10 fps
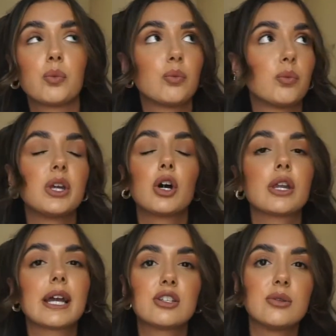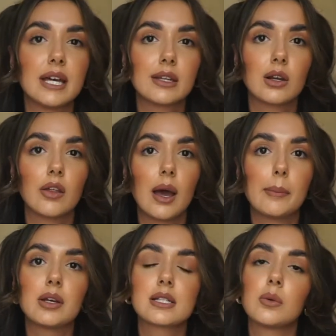we're not going to get too technical on that
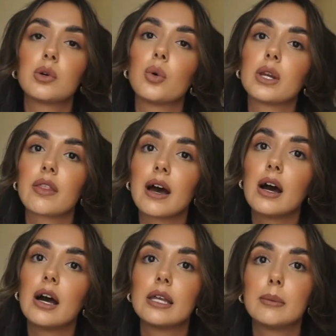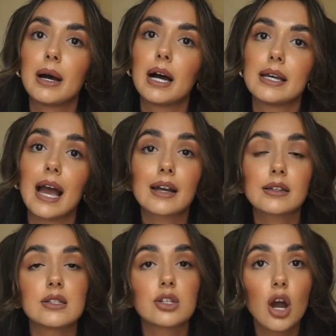because I will go into that in my acne
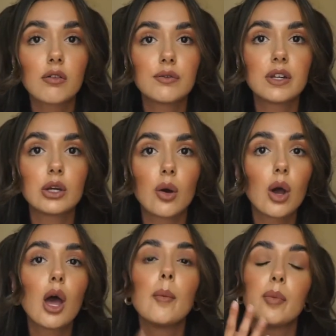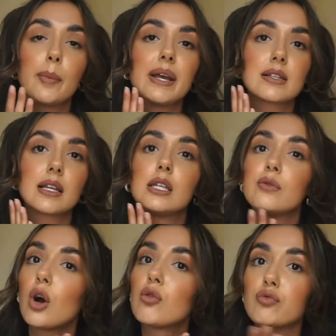scarring video, but basically you've
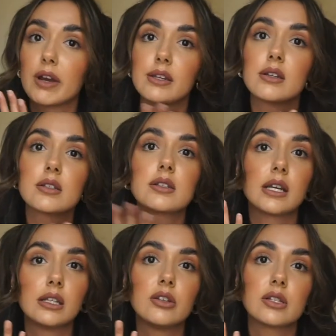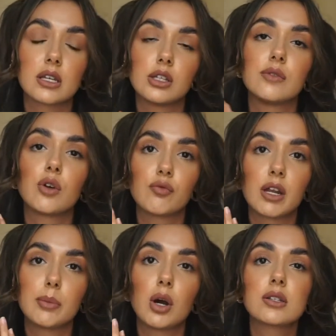got redness in your skin, you've got red
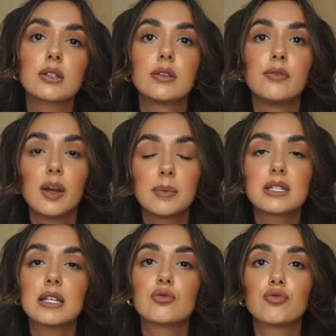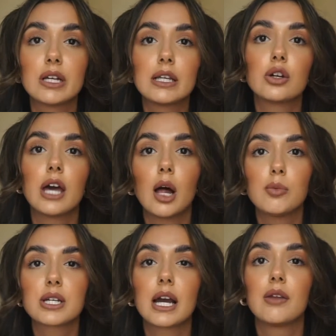marks. The vitamin C is really going to help to
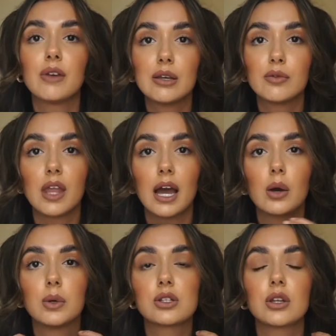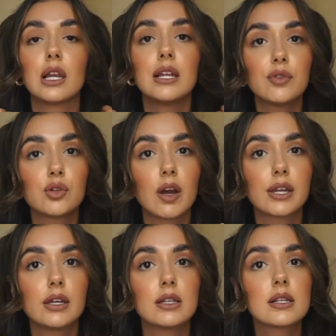kind of even that out. It's going to lift the
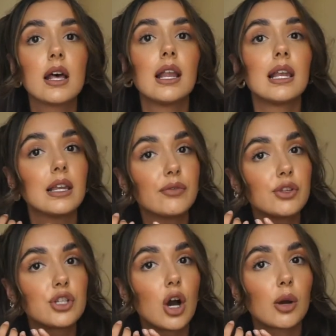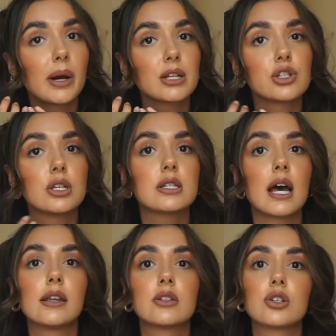redness, lift the dark patches,
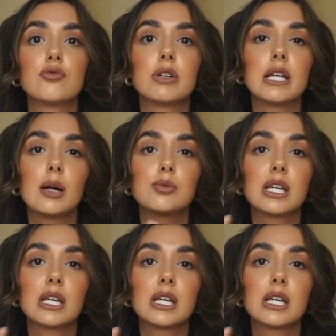and it's going to really help to